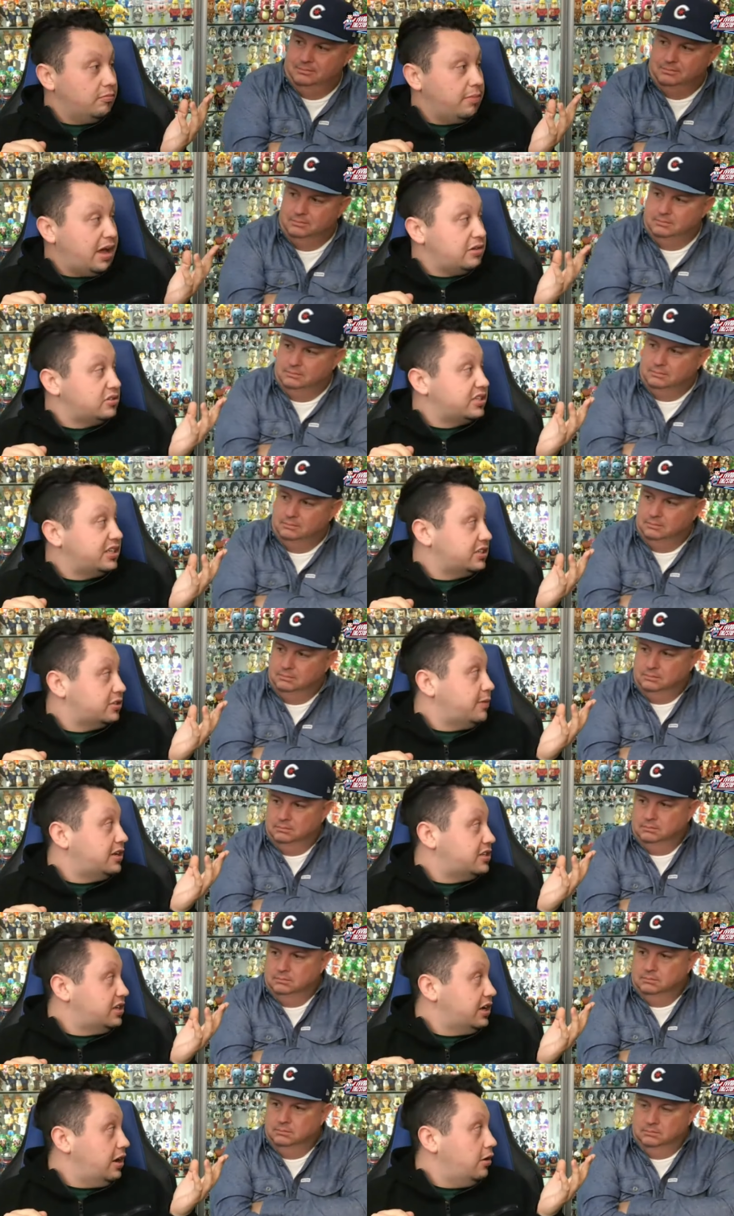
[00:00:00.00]
Speaker 1: about six
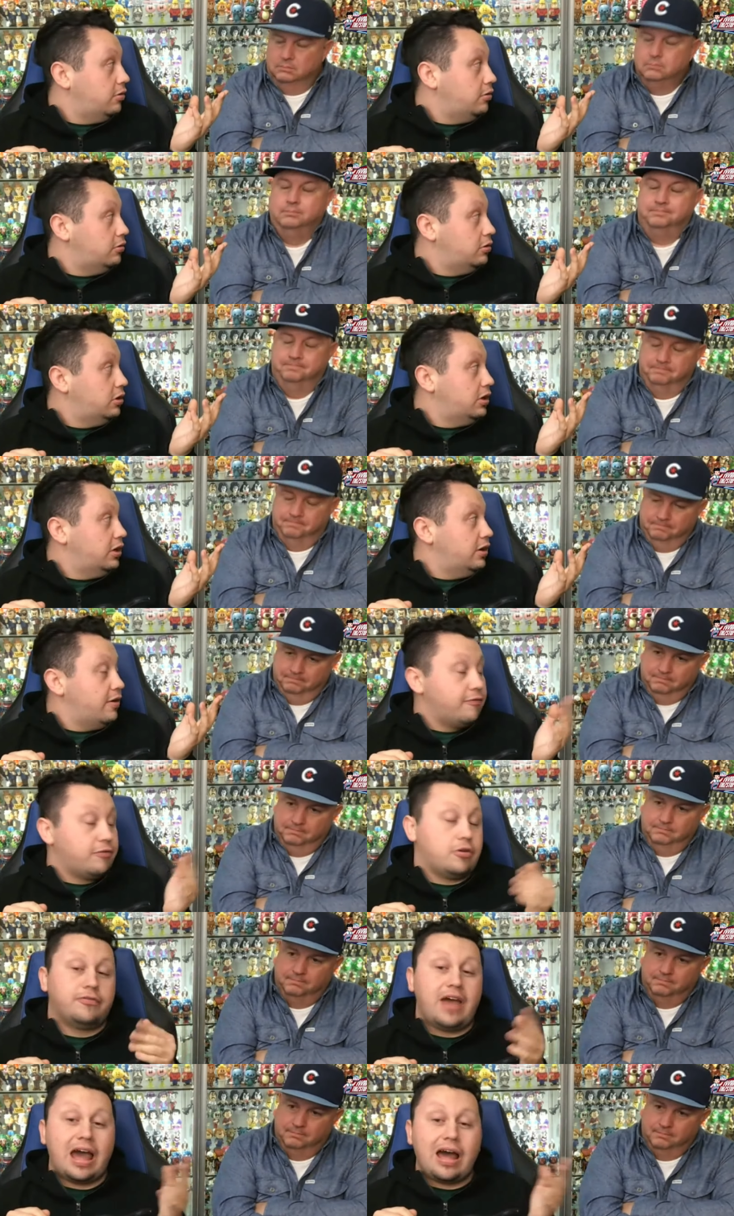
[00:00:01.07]
months ago mm-hmm.
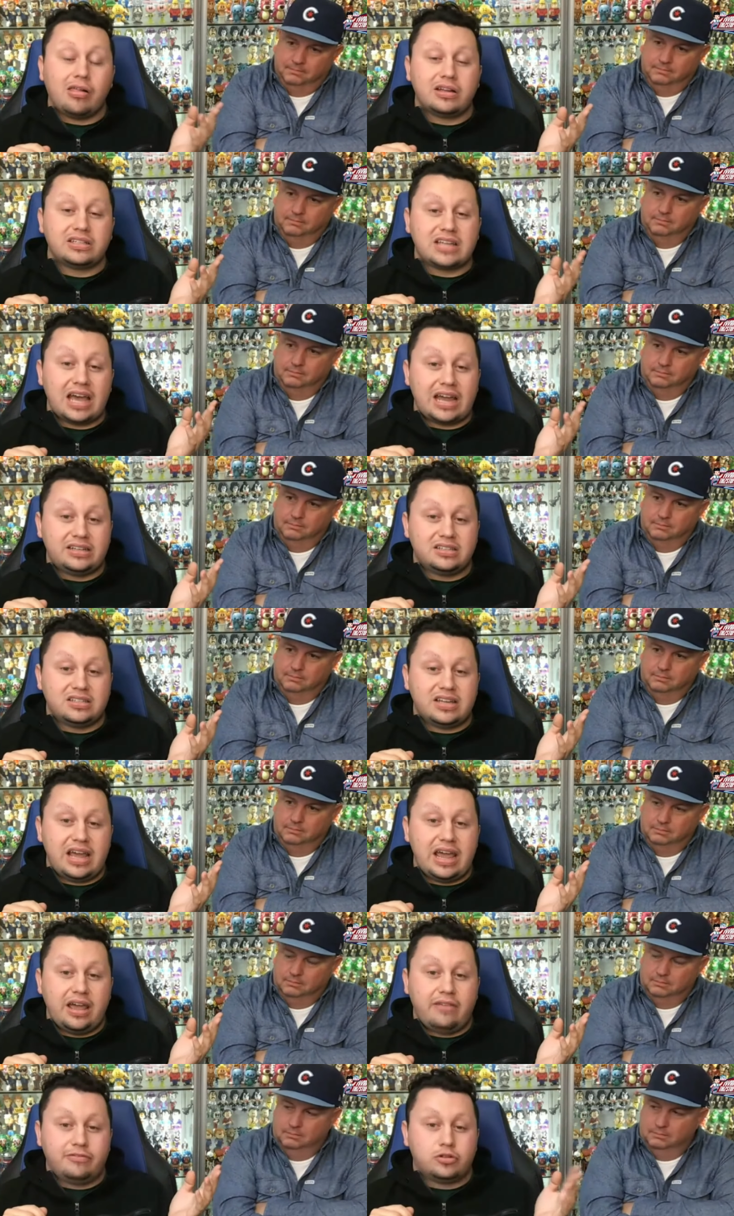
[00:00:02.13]
for Valentine's
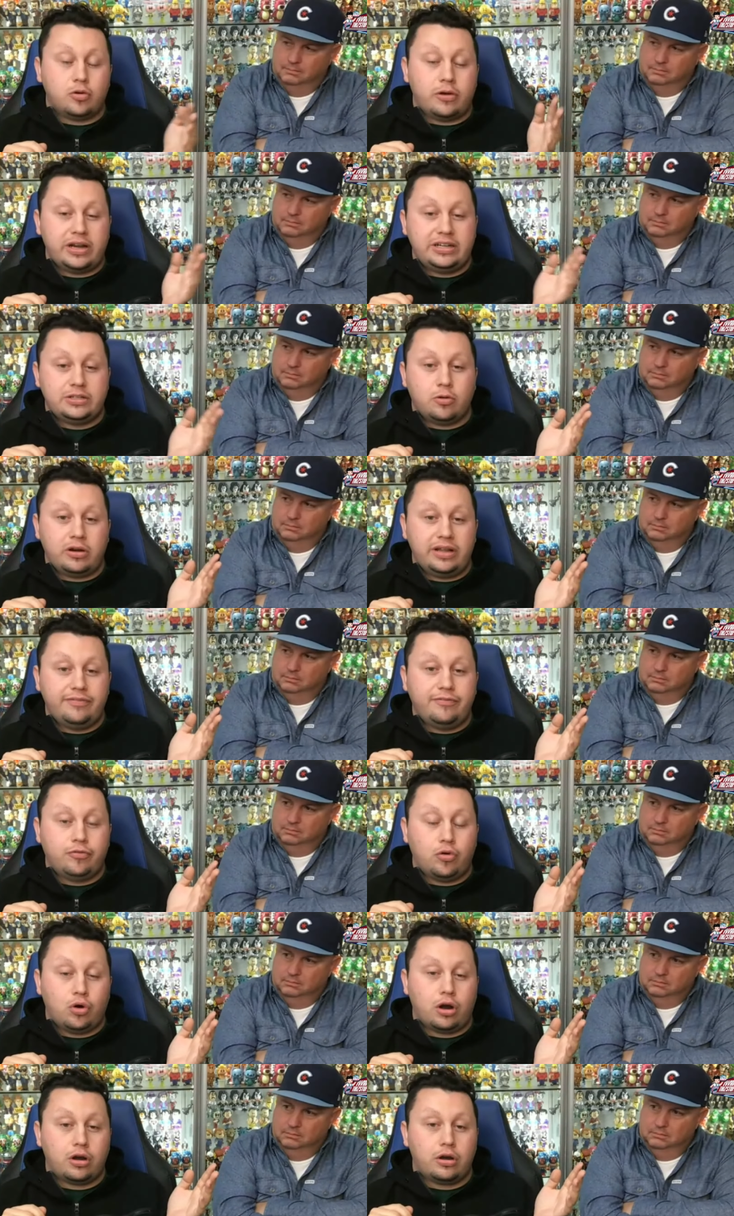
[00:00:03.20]
Day of
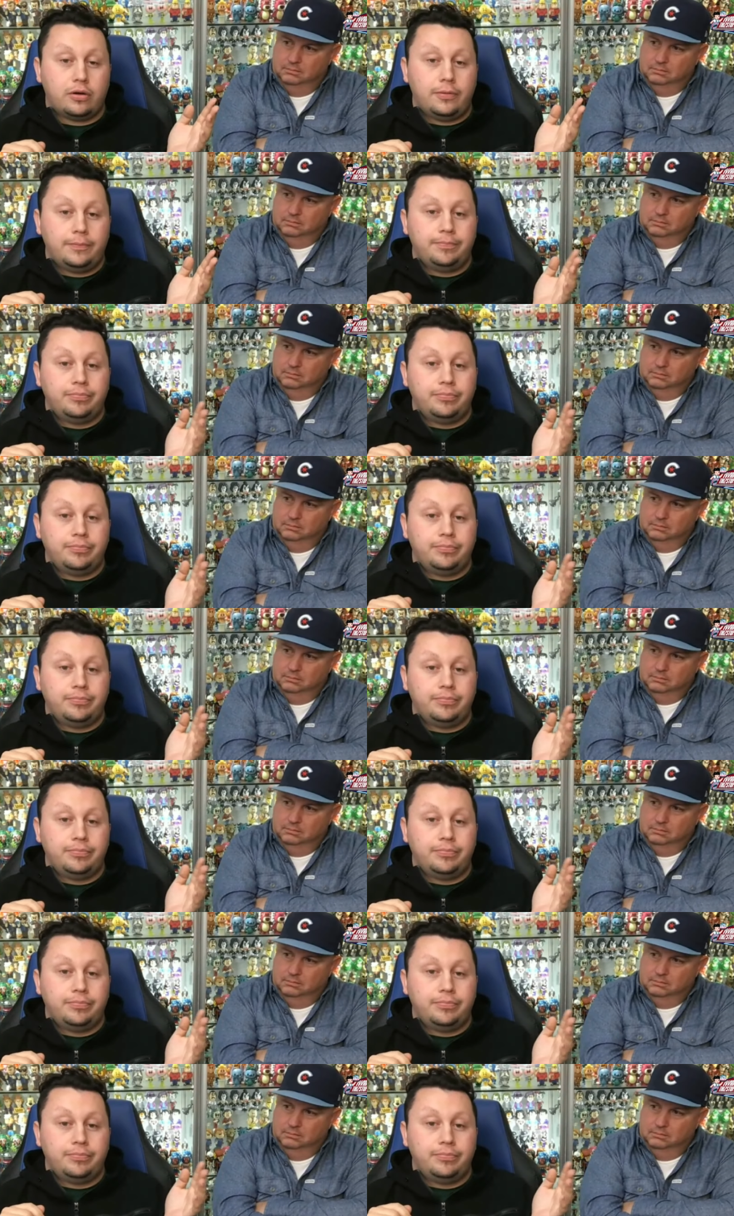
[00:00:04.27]
2024.